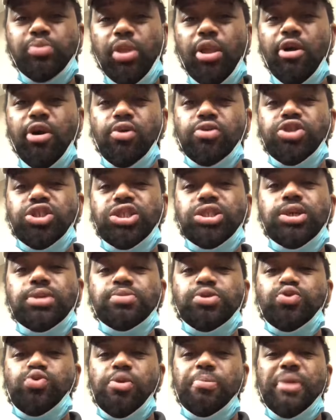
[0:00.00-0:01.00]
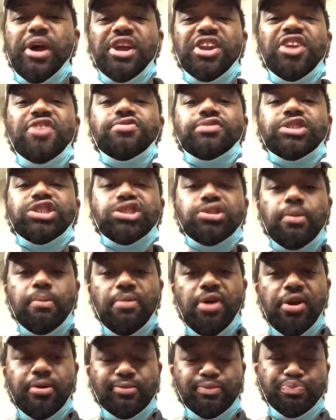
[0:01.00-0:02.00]
Those chips were magnificent,
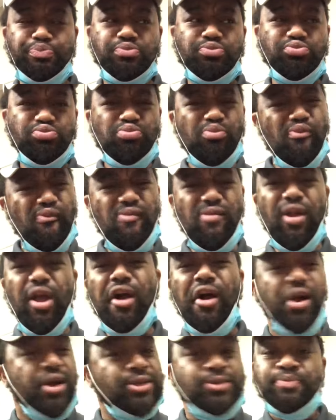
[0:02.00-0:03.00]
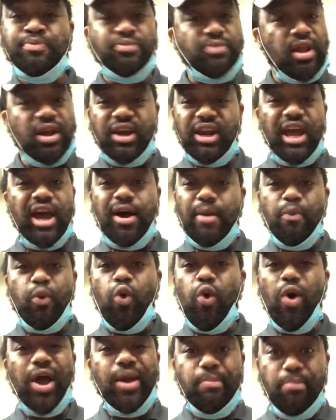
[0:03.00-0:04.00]
but now I'm
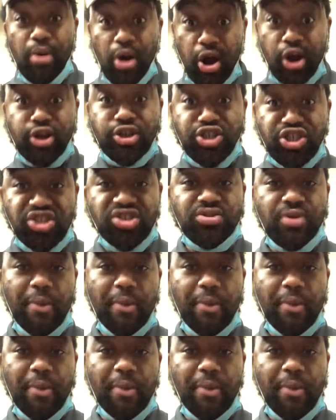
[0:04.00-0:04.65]
quite parched.